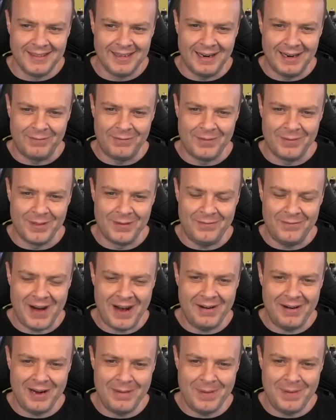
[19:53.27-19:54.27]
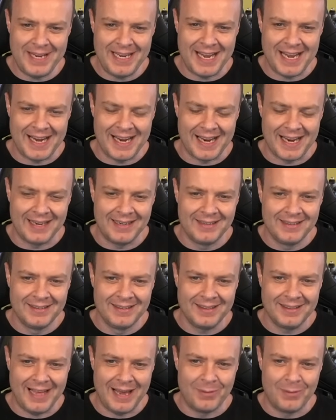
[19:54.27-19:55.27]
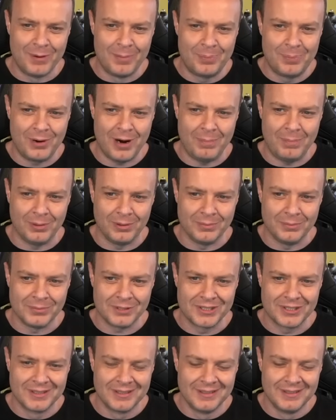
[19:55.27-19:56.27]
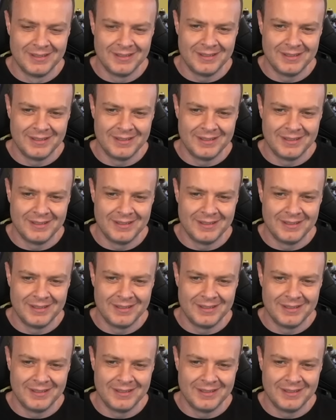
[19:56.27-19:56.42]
And from the very beginning, there were problems.